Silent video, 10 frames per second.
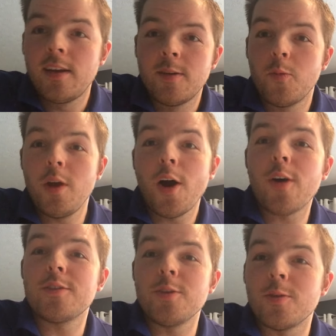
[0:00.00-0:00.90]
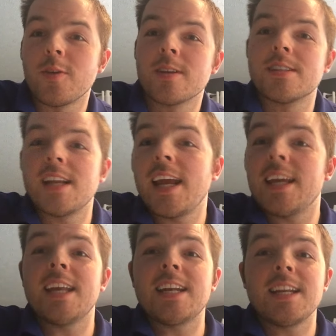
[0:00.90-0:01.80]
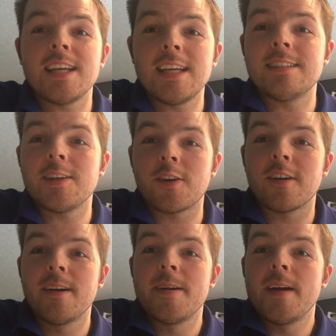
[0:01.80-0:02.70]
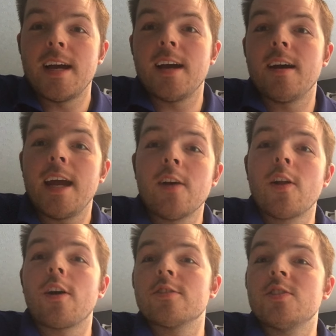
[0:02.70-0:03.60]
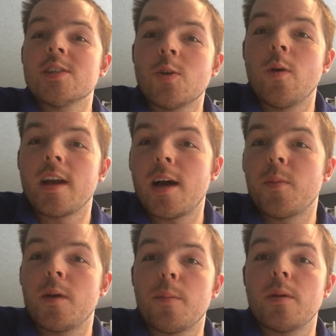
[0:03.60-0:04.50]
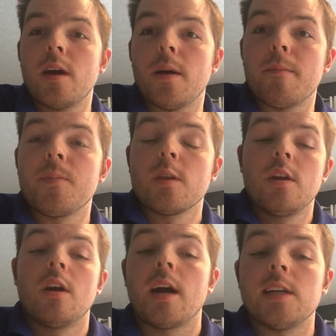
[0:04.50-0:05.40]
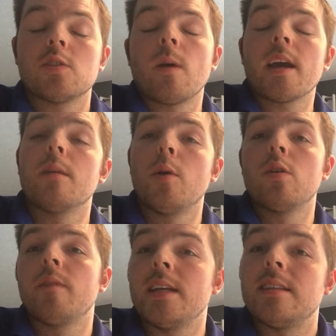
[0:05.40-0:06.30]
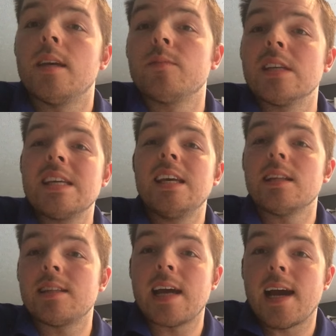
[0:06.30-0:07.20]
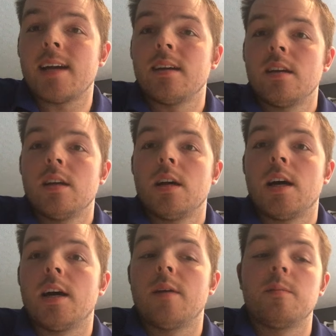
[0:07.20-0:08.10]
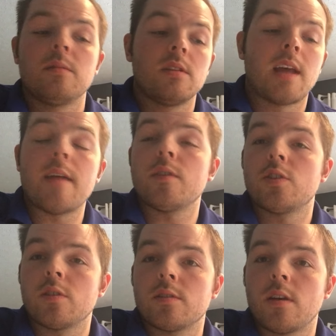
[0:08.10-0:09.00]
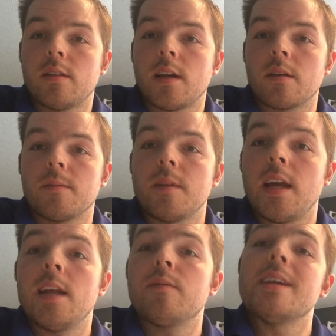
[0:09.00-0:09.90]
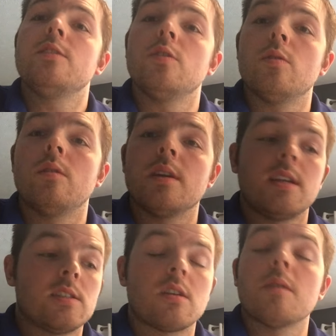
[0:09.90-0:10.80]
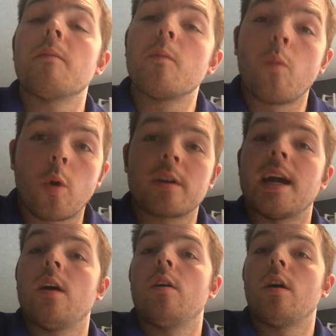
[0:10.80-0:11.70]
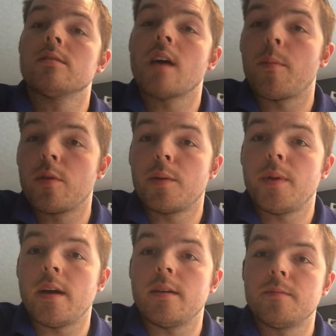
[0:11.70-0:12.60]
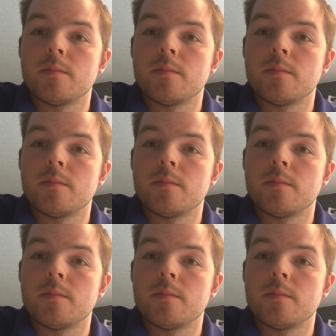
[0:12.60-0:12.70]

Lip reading: We all do, because it ain't getting any easier. ALR is just going up and up and up. All right, so I got to motivate them to get that life insurance on there. And if they do, it's going to work out on top of their pay.